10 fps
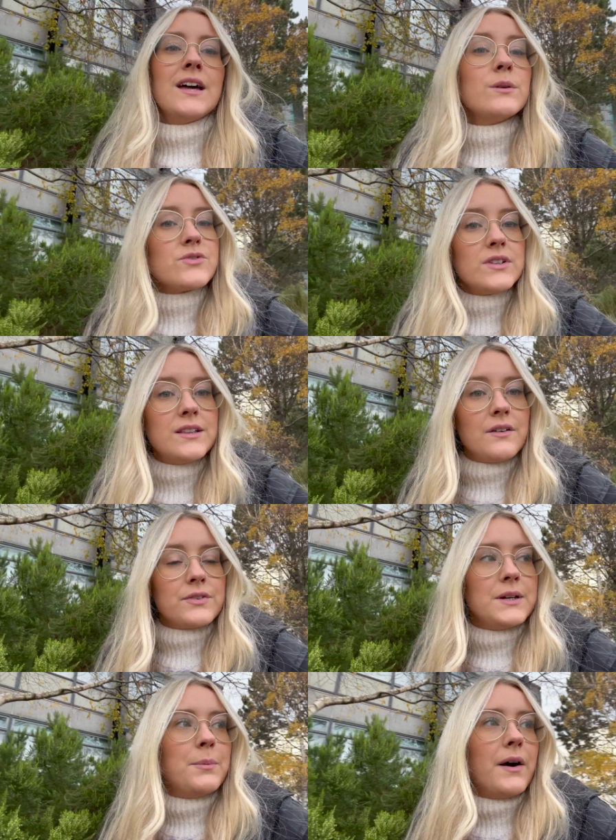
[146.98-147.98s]
it was really
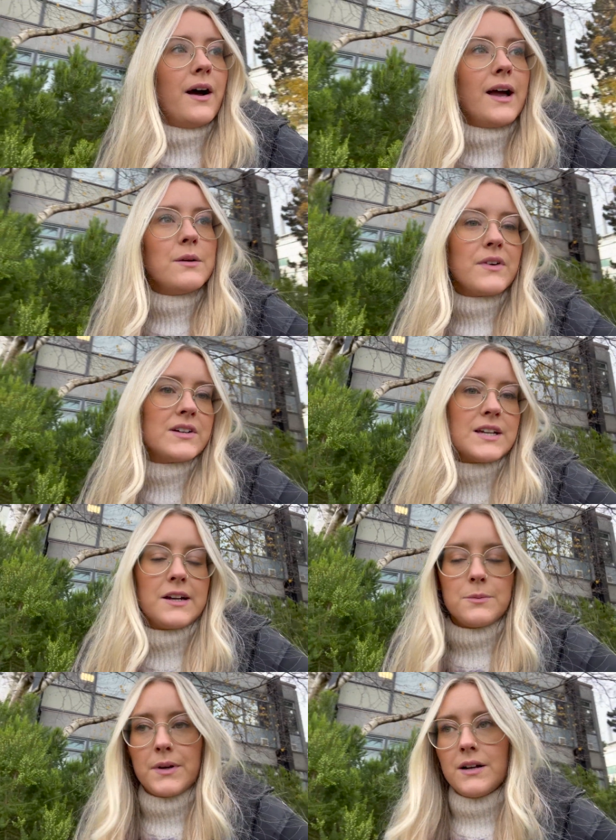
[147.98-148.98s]
lovely but I am very
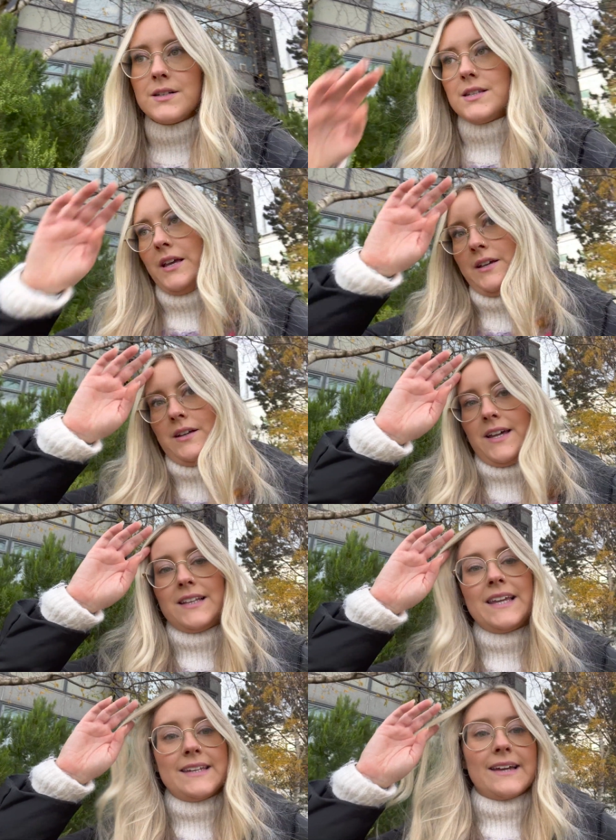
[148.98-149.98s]
tired because I had a
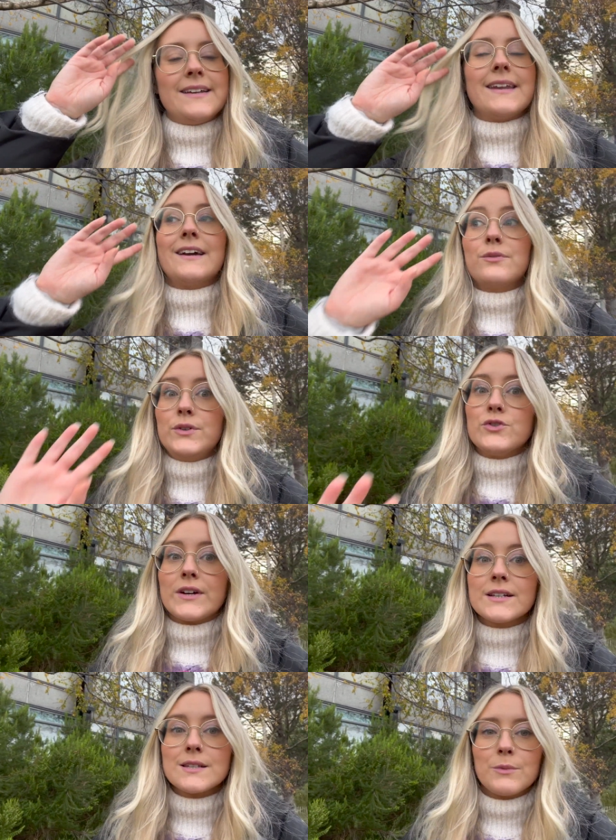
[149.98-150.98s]
late night and I had a few
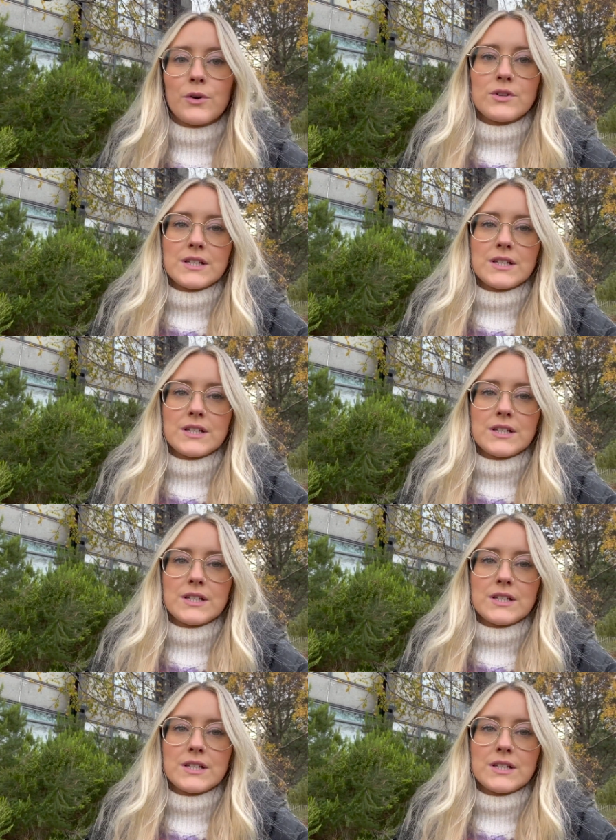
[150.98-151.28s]
drinks I'm not going to